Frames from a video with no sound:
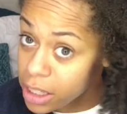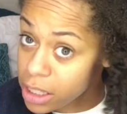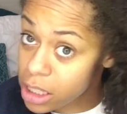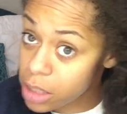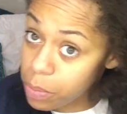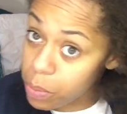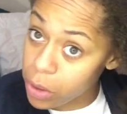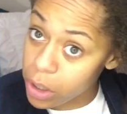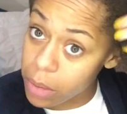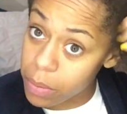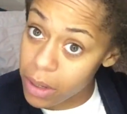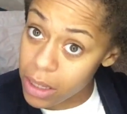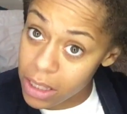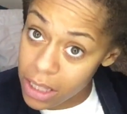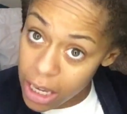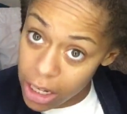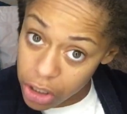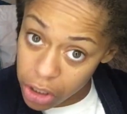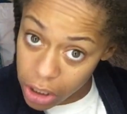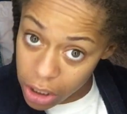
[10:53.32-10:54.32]
This is a pretty big
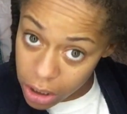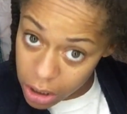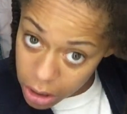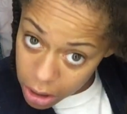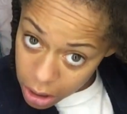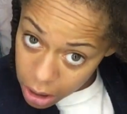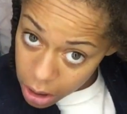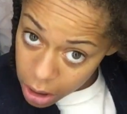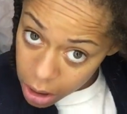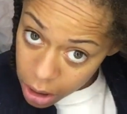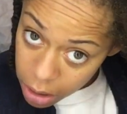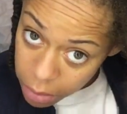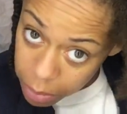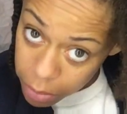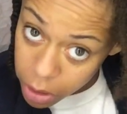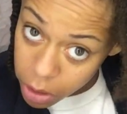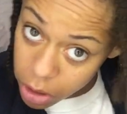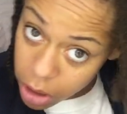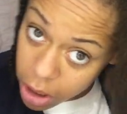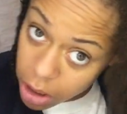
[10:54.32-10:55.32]
section,
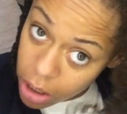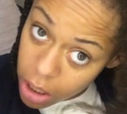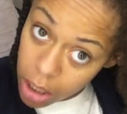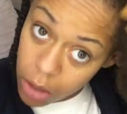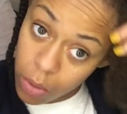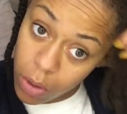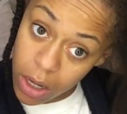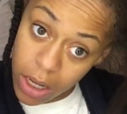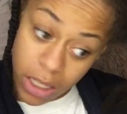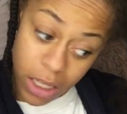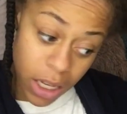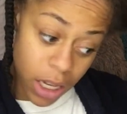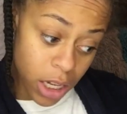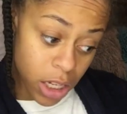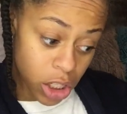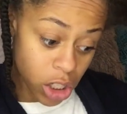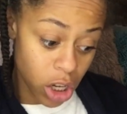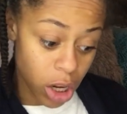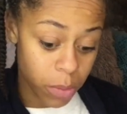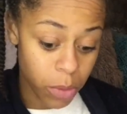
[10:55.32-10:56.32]
bigger than I thought it was.
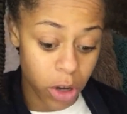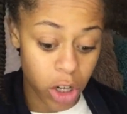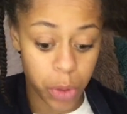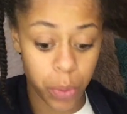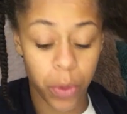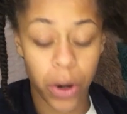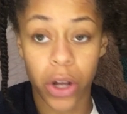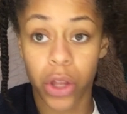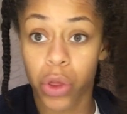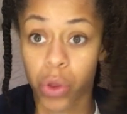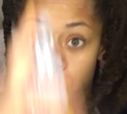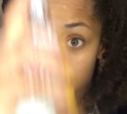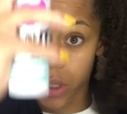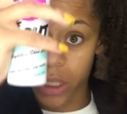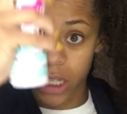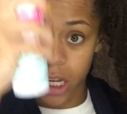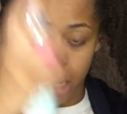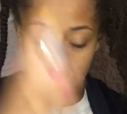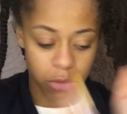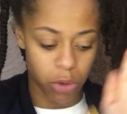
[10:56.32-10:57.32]
So I'm going to spray 3
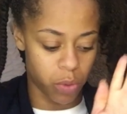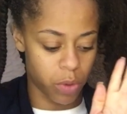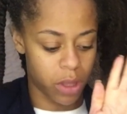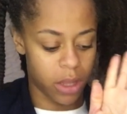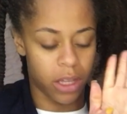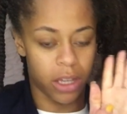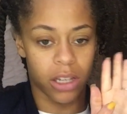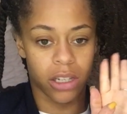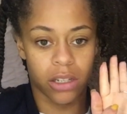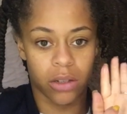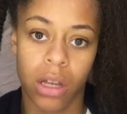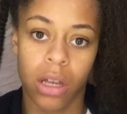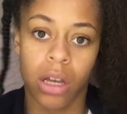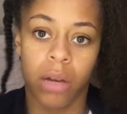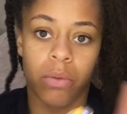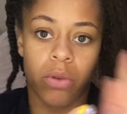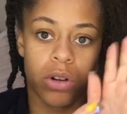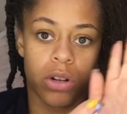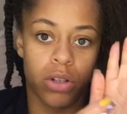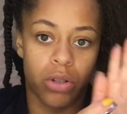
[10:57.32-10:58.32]
times with this.
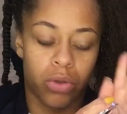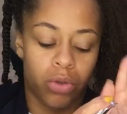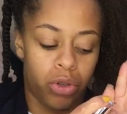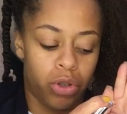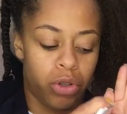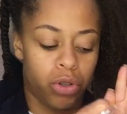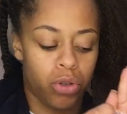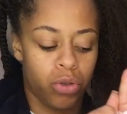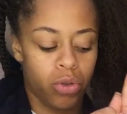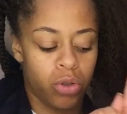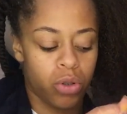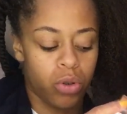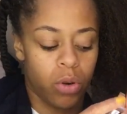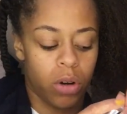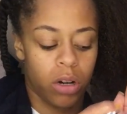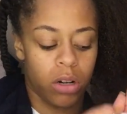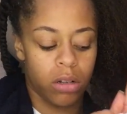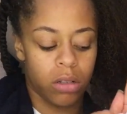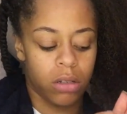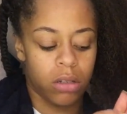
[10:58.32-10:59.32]
I'm going to use 2
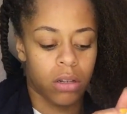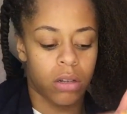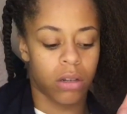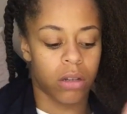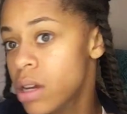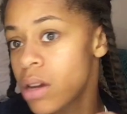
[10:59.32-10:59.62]
squirts.